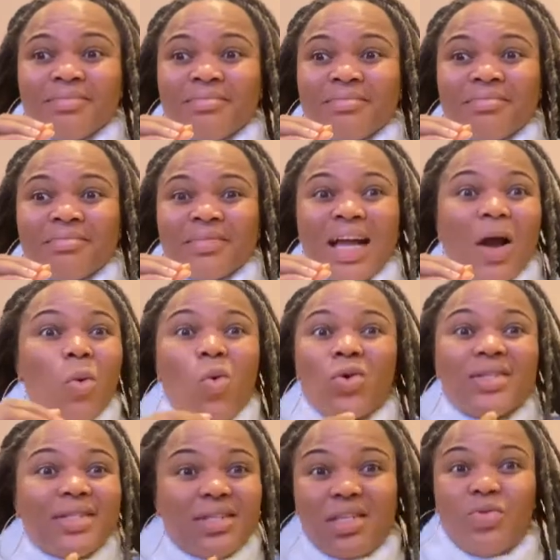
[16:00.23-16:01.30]

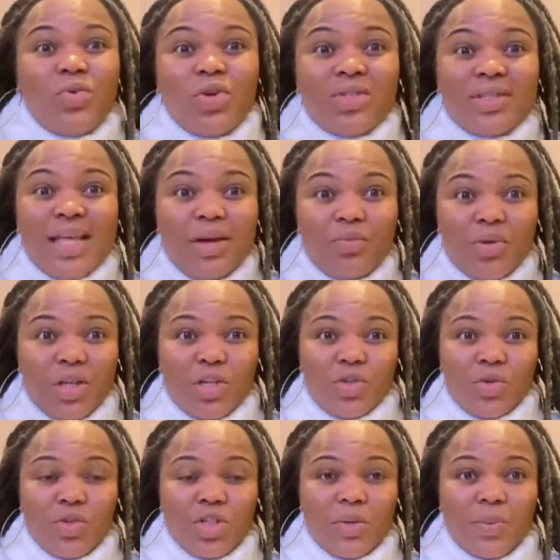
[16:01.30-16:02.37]
unserious that
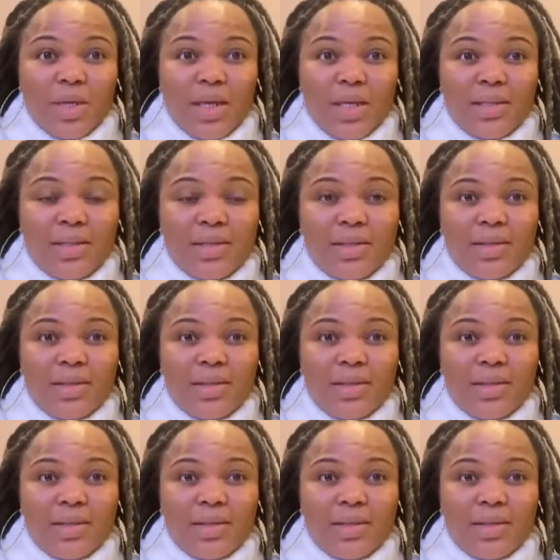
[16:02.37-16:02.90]
relationship is,